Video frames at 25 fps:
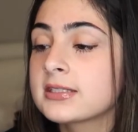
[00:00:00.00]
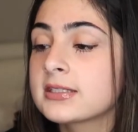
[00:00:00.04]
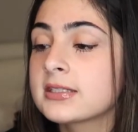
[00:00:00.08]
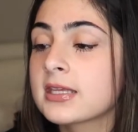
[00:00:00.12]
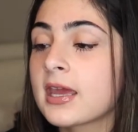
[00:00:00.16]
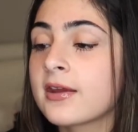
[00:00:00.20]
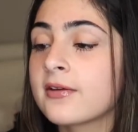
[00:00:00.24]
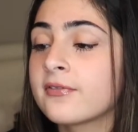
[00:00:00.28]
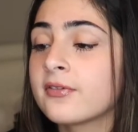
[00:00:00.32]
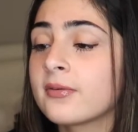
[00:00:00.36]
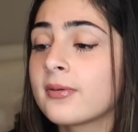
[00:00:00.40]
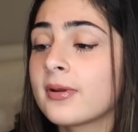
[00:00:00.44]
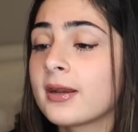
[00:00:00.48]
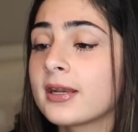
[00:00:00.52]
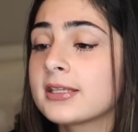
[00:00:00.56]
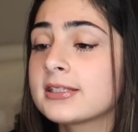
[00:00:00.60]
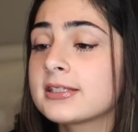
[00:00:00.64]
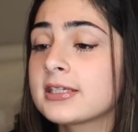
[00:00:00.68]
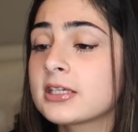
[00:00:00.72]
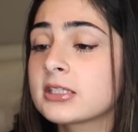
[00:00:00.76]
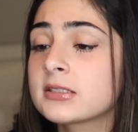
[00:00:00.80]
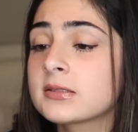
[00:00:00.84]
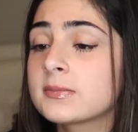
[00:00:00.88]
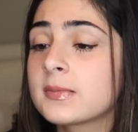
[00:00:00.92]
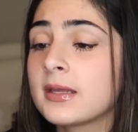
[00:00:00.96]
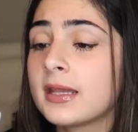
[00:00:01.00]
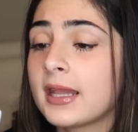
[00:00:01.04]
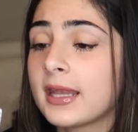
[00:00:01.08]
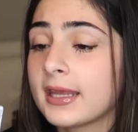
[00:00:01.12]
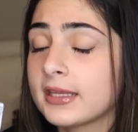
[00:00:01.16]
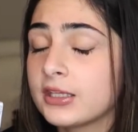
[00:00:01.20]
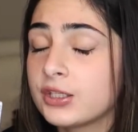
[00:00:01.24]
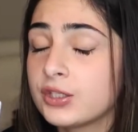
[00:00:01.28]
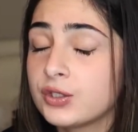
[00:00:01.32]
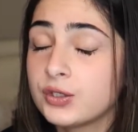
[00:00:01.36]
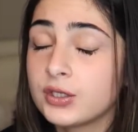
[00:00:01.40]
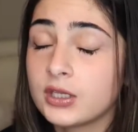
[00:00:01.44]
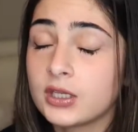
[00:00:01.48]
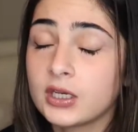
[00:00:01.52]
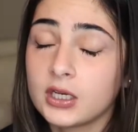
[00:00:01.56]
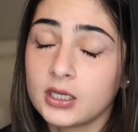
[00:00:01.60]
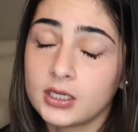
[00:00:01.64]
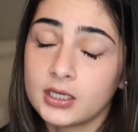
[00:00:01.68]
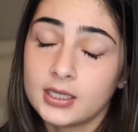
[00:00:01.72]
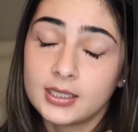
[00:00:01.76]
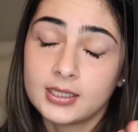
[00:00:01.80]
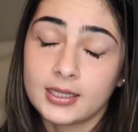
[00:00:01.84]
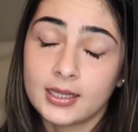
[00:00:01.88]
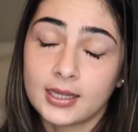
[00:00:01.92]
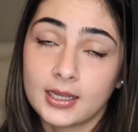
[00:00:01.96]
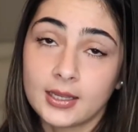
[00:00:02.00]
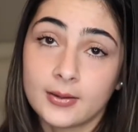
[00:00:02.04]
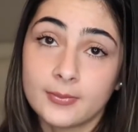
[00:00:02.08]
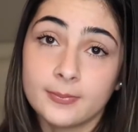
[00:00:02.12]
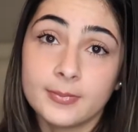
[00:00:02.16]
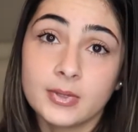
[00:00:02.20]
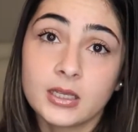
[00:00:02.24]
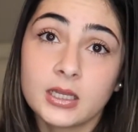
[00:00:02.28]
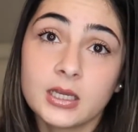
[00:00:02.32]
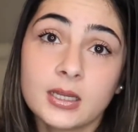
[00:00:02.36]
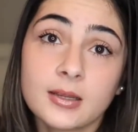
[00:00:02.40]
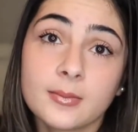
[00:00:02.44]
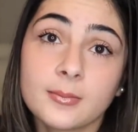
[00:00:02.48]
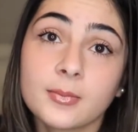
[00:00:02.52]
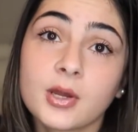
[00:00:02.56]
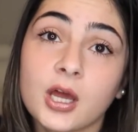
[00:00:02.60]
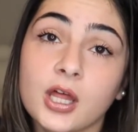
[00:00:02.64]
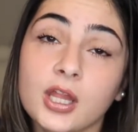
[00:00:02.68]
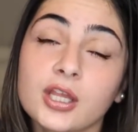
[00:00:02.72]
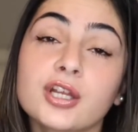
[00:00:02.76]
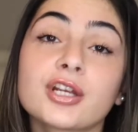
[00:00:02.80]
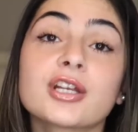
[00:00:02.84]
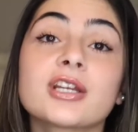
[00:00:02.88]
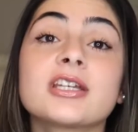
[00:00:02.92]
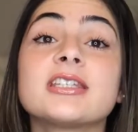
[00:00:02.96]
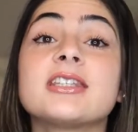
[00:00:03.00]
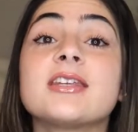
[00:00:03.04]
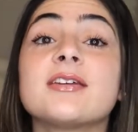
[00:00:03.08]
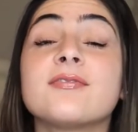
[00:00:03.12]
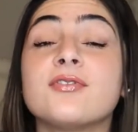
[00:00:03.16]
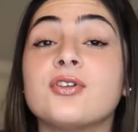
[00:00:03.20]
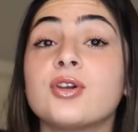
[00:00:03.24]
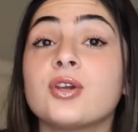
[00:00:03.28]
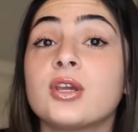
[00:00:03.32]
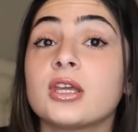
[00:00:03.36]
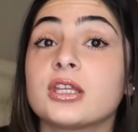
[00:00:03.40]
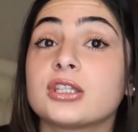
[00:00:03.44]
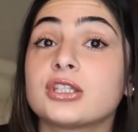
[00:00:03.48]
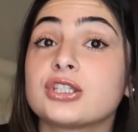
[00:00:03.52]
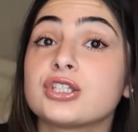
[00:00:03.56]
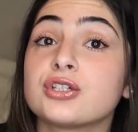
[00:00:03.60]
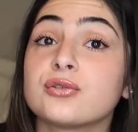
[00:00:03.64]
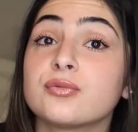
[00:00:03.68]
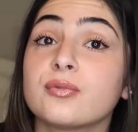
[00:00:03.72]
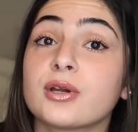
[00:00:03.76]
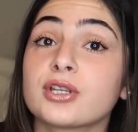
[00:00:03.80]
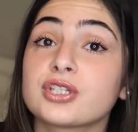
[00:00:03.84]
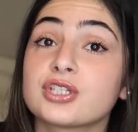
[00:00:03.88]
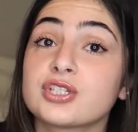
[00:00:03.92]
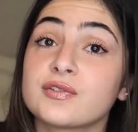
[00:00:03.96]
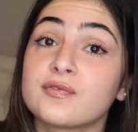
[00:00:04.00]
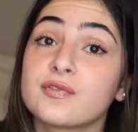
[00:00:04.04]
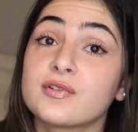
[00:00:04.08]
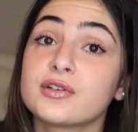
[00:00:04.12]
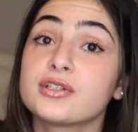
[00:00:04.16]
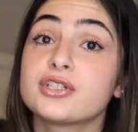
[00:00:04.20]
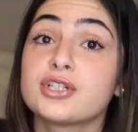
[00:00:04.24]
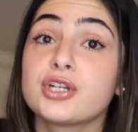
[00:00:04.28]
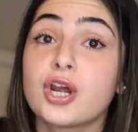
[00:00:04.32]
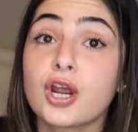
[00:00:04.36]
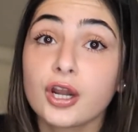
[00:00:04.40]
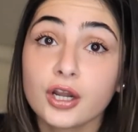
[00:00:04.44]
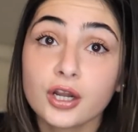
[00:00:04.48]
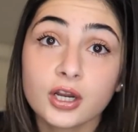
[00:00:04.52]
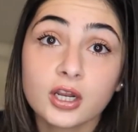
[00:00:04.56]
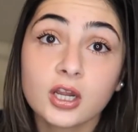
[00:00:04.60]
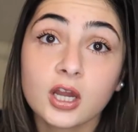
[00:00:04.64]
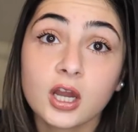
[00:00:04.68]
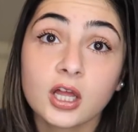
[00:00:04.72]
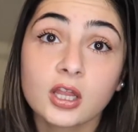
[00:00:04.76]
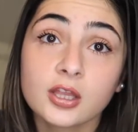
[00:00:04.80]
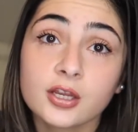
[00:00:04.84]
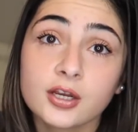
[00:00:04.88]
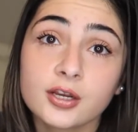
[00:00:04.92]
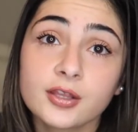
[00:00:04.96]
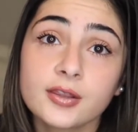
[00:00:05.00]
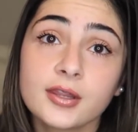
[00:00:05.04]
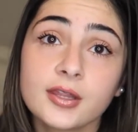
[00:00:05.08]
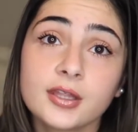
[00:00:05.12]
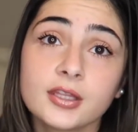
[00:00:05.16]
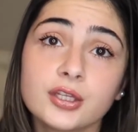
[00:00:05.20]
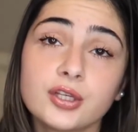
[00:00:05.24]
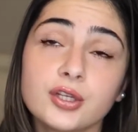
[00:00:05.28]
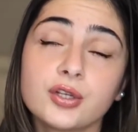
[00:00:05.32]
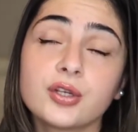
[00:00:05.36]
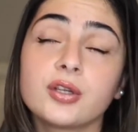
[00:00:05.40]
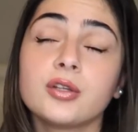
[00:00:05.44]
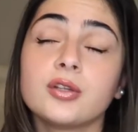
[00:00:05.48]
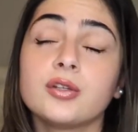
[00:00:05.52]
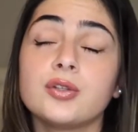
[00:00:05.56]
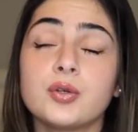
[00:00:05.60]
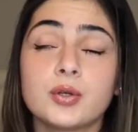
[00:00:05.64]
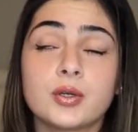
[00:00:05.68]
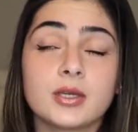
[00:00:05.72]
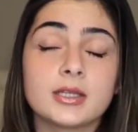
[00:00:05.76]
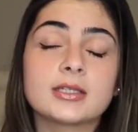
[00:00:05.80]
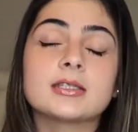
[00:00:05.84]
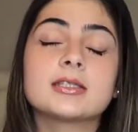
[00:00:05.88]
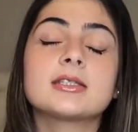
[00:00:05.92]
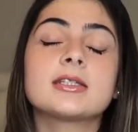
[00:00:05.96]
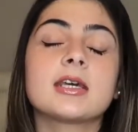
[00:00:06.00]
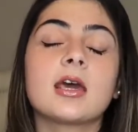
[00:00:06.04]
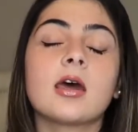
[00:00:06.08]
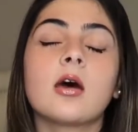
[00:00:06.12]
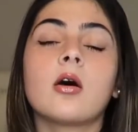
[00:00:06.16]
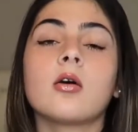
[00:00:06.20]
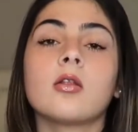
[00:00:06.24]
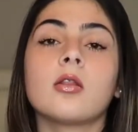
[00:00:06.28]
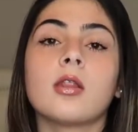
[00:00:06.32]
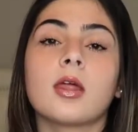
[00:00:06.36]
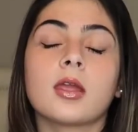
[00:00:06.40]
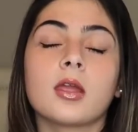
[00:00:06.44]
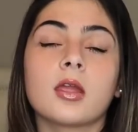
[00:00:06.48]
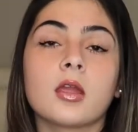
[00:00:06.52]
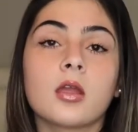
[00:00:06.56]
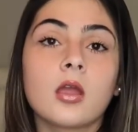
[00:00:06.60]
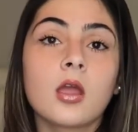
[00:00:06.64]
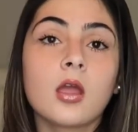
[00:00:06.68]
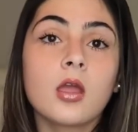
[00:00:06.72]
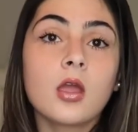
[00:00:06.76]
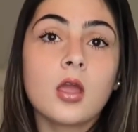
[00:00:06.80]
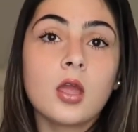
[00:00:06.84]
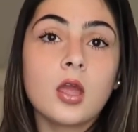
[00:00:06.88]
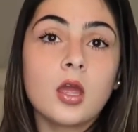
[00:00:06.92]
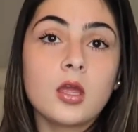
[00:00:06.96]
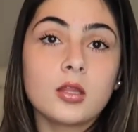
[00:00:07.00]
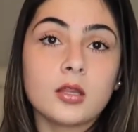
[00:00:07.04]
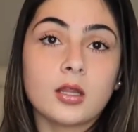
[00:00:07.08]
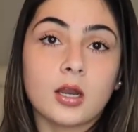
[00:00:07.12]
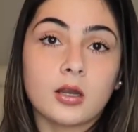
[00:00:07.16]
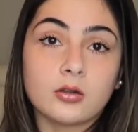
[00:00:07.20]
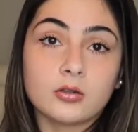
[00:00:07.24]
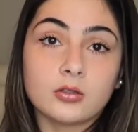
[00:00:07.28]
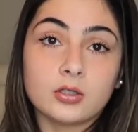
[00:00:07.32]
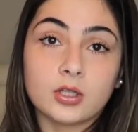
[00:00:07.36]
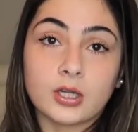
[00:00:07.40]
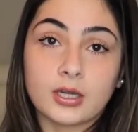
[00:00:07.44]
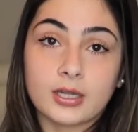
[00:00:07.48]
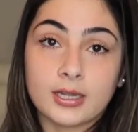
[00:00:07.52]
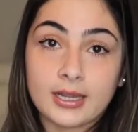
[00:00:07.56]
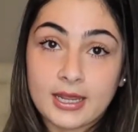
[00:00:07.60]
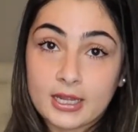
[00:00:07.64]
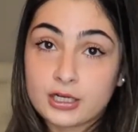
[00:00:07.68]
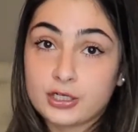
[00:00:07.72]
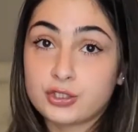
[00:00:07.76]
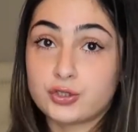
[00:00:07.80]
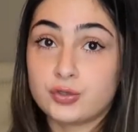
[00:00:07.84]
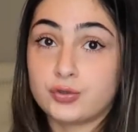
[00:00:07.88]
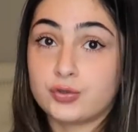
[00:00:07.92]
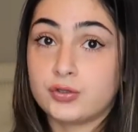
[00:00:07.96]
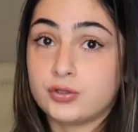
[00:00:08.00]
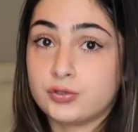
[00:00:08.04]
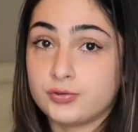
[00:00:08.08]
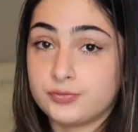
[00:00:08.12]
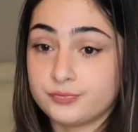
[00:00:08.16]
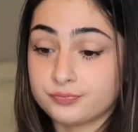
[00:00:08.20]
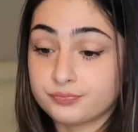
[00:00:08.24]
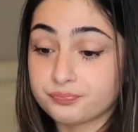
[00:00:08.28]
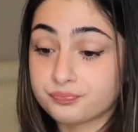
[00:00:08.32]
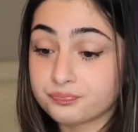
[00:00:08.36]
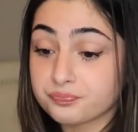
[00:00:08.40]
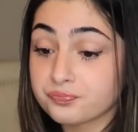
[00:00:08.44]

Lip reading: everybody tells me like you need to get like a medium color, because if you get too much of a dark color, then you can tell like they don't look natural.